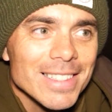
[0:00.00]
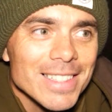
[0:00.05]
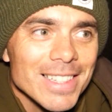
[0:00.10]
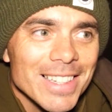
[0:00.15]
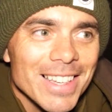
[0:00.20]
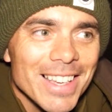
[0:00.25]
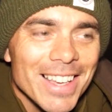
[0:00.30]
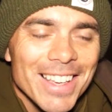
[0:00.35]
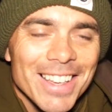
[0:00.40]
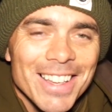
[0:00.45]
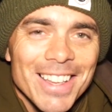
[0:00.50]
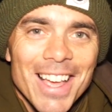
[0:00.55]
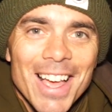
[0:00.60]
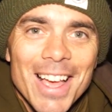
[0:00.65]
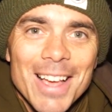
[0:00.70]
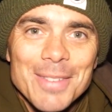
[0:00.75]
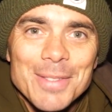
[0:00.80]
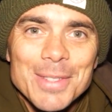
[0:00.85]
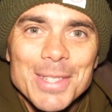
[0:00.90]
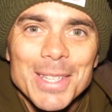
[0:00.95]
So yeah,
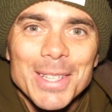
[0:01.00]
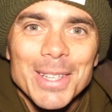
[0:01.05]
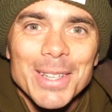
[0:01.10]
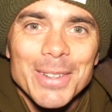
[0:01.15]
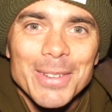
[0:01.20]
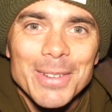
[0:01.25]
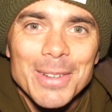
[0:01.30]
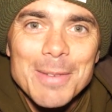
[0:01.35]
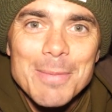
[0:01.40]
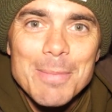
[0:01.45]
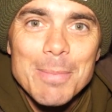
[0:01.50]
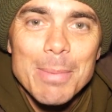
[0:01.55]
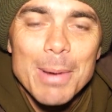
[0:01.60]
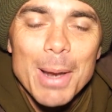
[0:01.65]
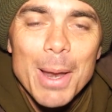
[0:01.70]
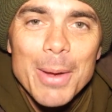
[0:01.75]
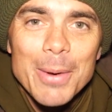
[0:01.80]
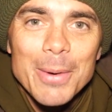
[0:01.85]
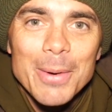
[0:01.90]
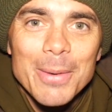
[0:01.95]
absolutely
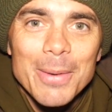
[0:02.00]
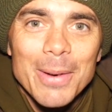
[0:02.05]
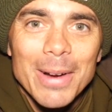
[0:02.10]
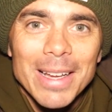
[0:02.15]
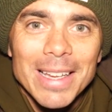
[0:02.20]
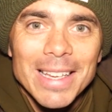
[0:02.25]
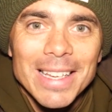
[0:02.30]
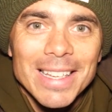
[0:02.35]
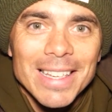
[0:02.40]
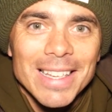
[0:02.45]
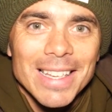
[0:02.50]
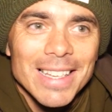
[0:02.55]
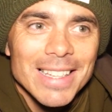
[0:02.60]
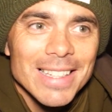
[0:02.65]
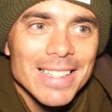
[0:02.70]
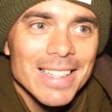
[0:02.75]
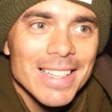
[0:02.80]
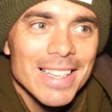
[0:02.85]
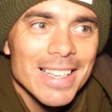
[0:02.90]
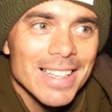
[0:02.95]
blown away,
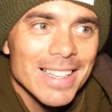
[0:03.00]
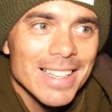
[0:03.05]
and